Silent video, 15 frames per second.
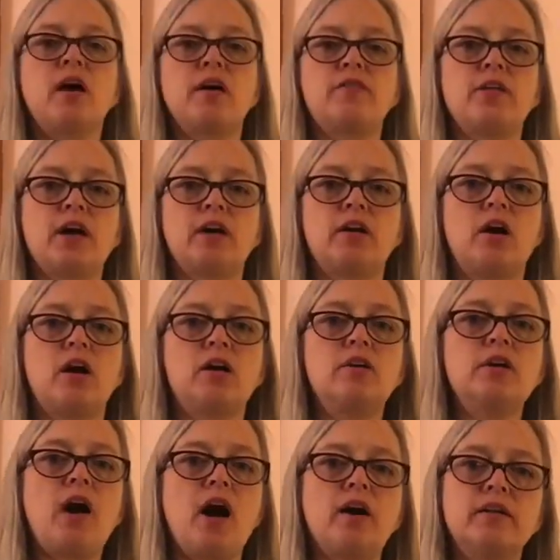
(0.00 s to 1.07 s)
that are
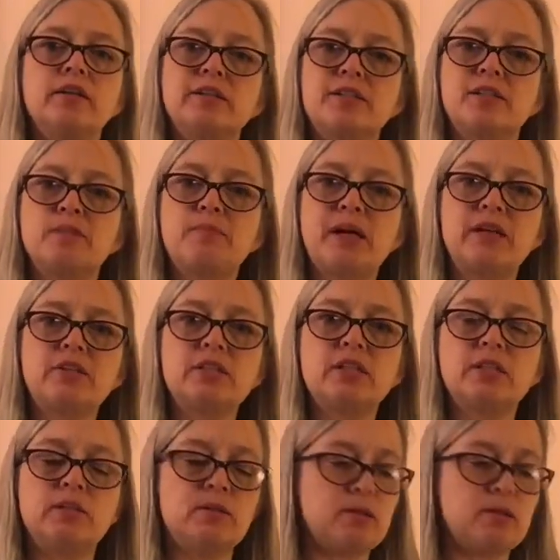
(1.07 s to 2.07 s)
not expected